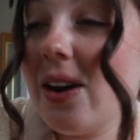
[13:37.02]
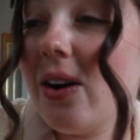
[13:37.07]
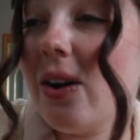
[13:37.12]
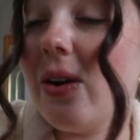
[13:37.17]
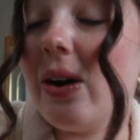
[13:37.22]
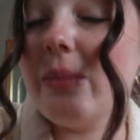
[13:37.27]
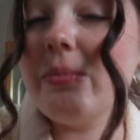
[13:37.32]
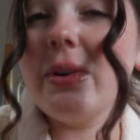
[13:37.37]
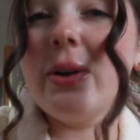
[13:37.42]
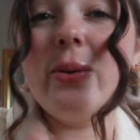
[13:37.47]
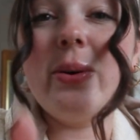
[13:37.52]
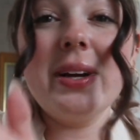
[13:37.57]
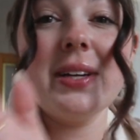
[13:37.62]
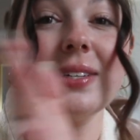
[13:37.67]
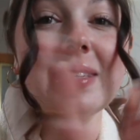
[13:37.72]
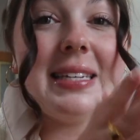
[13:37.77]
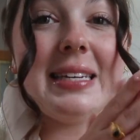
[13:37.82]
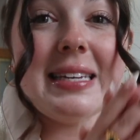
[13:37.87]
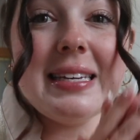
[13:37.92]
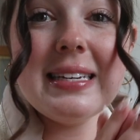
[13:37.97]
I'm going
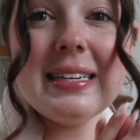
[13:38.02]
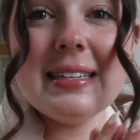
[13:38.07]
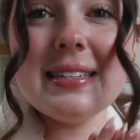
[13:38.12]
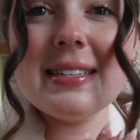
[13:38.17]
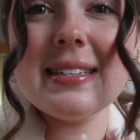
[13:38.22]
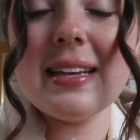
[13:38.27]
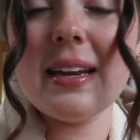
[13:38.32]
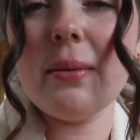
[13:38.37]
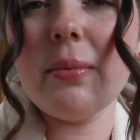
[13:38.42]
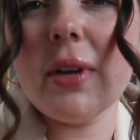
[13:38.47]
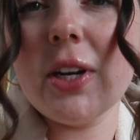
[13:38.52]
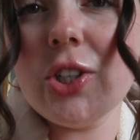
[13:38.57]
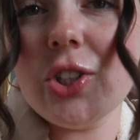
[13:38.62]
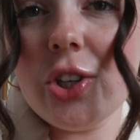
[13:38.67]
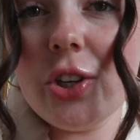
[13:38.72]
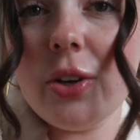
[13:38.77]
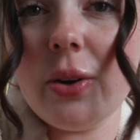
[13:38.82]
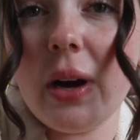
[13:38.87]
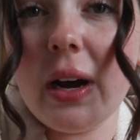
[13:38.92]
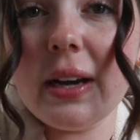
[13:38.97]
to eat, and I'm going to
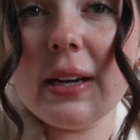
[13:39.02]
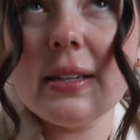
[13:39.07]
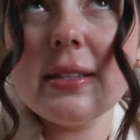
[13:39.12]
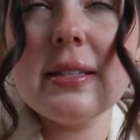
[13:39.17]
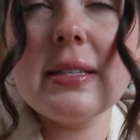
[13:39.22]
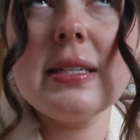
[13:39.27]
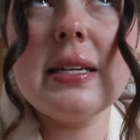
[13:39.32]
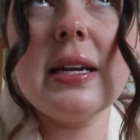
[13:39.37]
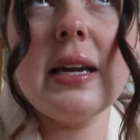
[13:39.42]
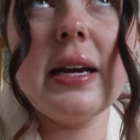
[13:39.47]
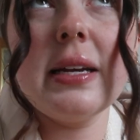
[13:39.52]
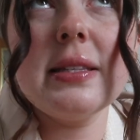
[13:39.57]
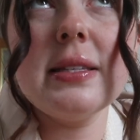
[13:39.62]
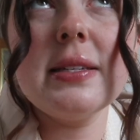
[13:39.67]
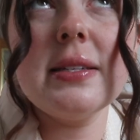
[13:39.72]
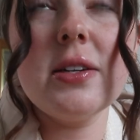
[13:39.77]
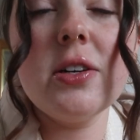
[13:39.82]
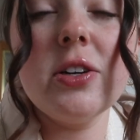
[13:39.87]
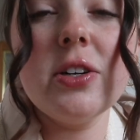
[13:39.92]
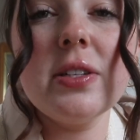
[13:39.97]
show you guys.
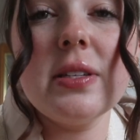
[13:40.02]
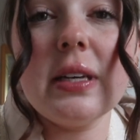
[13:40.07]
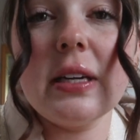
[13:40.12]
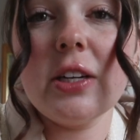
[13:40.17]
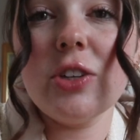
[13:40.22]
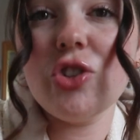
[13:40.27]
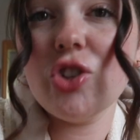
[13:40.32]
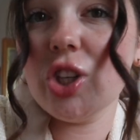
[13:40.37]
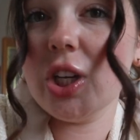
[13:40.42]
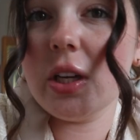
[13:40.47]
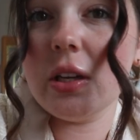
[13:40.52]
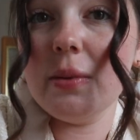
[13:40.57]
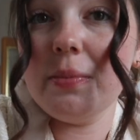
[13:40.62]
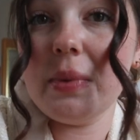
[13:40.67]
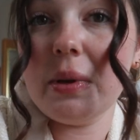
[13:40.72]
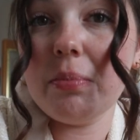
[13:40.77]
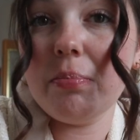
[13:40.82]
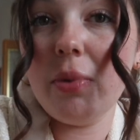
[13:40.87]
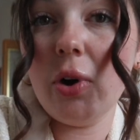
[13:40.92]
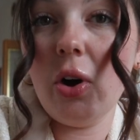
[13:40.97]
Tonight's dinner is like chicken
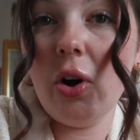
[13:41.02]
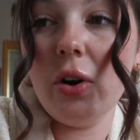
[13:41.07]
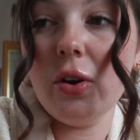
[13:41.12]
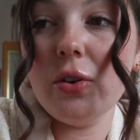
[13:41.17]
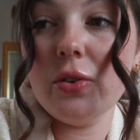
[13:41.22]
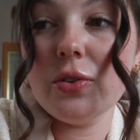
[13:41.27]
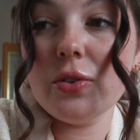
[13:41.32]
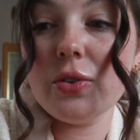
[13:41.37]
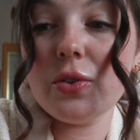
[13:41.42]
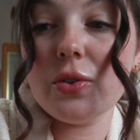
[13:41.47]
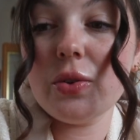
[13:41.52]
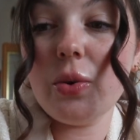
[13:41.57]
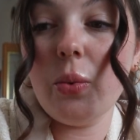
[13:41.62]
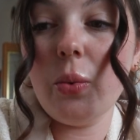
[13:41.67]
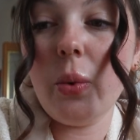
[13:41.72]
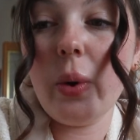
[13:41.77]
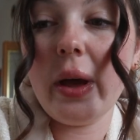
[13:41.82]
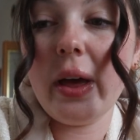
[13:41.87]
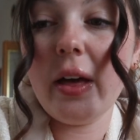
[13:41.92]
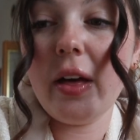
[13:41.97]
meatballs
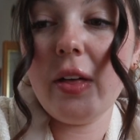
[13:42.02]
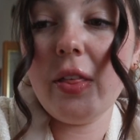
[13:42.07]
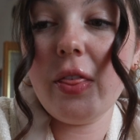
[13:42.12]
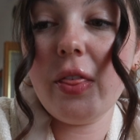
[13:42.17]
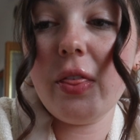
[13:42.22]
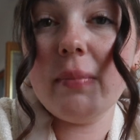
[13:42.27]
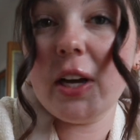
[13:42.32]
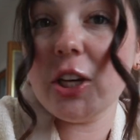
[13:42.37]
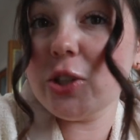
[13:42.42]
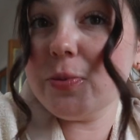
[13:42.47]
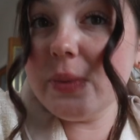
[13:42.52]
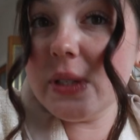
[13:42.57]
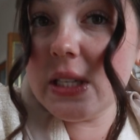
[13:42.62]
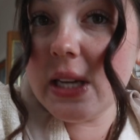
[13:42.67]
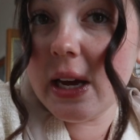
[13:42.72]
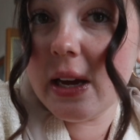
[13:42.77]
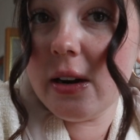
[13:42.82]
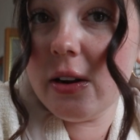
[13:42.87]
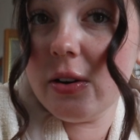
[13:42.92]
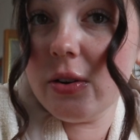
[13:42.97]
with mashed
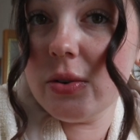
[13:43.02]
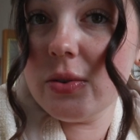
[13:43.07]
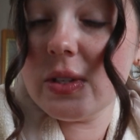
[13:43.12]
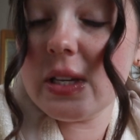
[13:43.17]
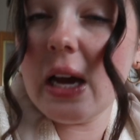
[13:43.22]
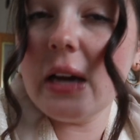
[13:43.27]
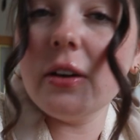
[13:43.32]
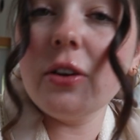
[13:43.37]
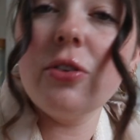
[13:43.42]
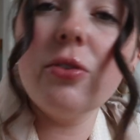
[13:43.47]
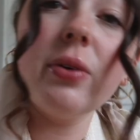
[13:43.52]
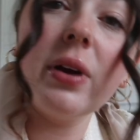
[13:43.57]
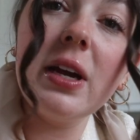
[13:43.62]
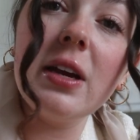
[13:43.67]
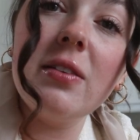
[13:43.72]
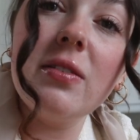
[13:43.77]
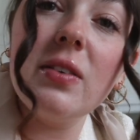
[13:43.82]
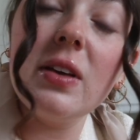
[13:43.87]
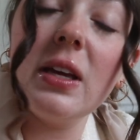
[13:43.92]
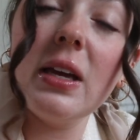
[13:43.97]
potatoes and
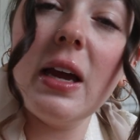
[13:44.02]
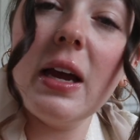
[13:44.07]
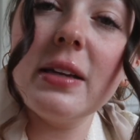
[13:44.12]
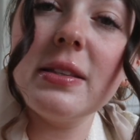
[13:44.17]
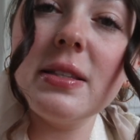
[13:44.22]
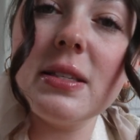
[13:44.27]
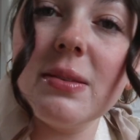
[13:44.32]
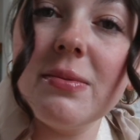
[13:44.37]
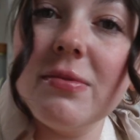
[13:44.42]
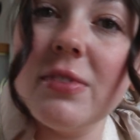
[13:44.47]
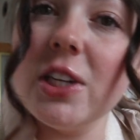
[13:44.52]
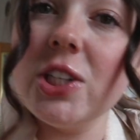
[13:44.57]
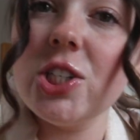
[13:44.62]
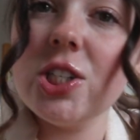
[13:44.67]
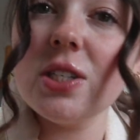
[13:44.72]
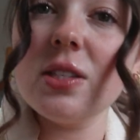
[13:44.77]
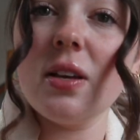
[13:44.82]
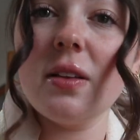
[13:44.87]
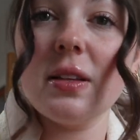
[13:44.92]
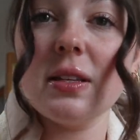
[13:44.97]
gravy and some
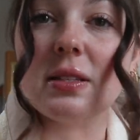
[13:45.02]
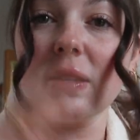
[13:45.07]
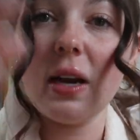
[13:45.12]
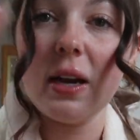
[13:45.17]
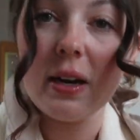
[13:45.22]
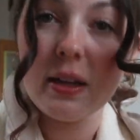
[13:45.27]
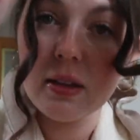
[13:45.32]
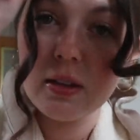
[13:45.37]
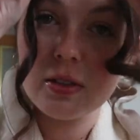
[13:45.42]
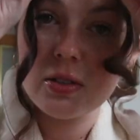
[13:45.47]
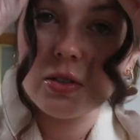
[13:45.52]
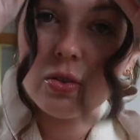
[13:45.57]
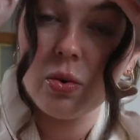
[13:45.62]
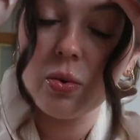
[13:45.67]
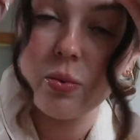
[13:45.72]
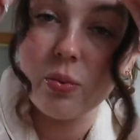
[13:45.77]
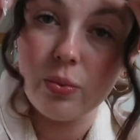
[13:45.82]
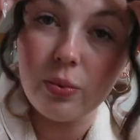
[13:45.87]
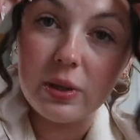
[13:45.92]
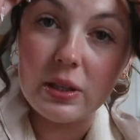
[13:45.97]
veggies on the side. It looks
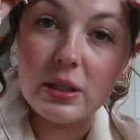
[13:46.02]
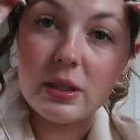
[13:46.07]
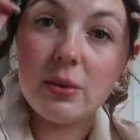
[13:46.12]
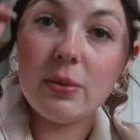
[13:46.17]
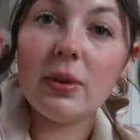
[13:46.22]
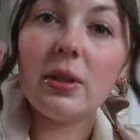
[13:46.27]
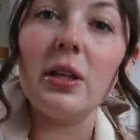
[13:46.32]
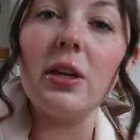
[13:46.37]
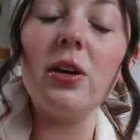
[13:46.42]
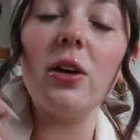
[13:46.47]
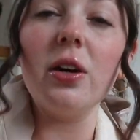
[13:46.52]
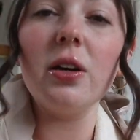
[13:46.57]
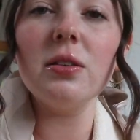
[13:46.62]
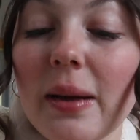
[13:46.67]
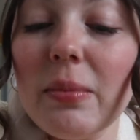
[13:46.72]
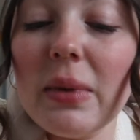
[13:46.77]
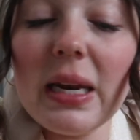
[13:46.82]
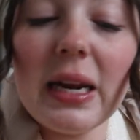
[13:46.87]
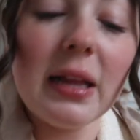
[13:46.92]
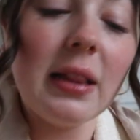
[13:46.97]
really good.
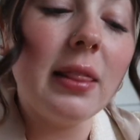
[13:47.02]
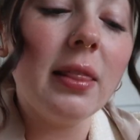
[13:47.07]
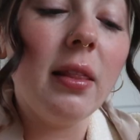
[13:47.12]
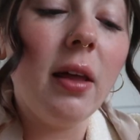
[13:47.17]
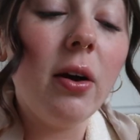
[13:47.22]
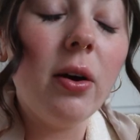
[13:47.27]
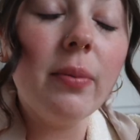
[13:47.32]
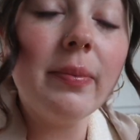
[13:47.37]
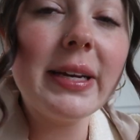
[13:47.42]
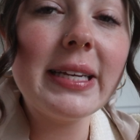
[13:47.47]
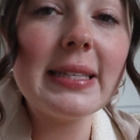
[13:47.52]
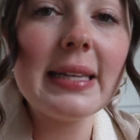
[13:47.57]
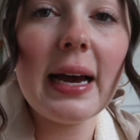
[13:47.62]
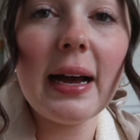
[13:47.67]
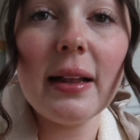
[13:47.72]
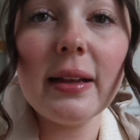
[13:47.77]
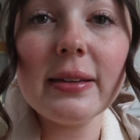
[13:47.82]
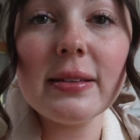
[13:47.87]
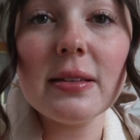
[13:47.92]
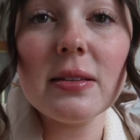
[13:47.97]
I'm eating alone because
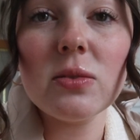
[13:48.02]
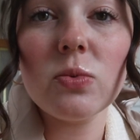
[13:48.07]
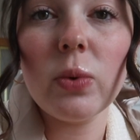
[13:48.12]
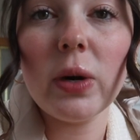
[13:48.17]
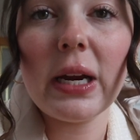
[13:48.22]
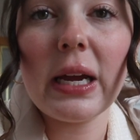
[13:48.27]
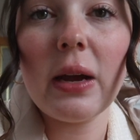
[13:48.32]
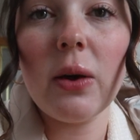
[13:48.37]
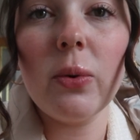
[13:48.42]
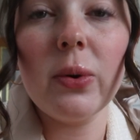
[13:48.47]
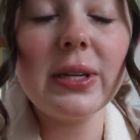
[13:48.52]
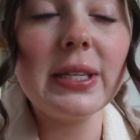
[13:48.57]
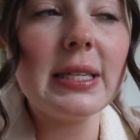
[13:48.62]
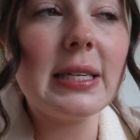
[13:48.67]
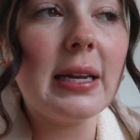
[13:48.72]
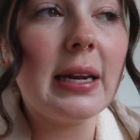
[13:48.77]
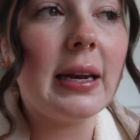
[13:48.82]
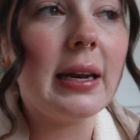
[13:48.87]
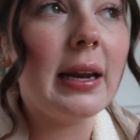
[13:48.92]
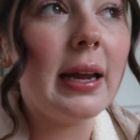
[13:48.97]
Alex is working 1
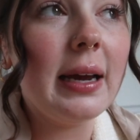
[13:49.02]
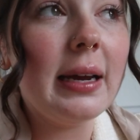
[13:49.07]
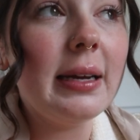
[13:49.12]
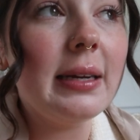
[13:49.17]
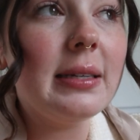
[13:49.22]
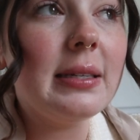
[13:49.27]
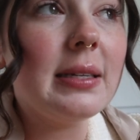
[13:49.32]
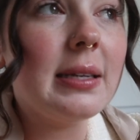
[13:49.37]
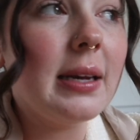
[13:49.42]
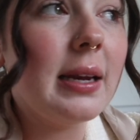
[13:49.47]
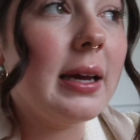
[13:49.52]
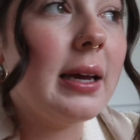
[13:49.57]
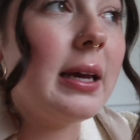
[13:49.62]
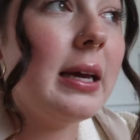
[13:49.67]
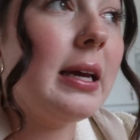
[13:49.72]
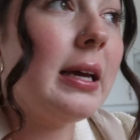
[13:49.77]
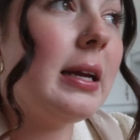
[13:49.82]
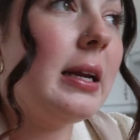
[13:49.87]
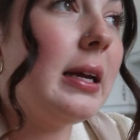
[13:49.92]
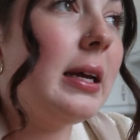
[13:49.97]
to 9
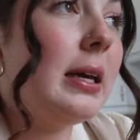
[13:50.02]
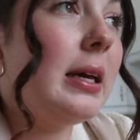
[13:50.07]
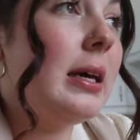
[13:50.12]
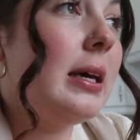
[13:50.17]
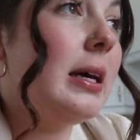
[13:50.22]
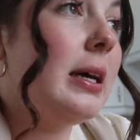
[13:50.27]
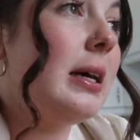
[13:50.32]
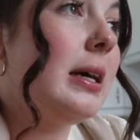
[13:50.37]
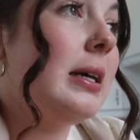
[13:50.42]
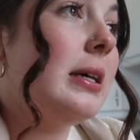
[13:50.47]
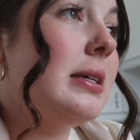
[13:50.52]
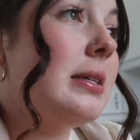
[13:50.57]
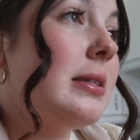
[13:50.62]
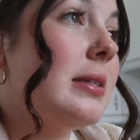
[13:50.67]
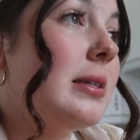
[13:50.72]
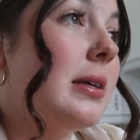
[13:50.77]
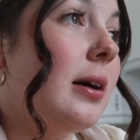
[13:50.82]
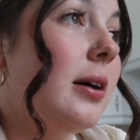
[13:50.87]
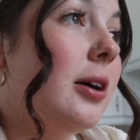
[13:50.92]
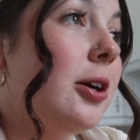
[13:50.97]
tonight,
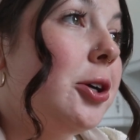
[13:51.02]
so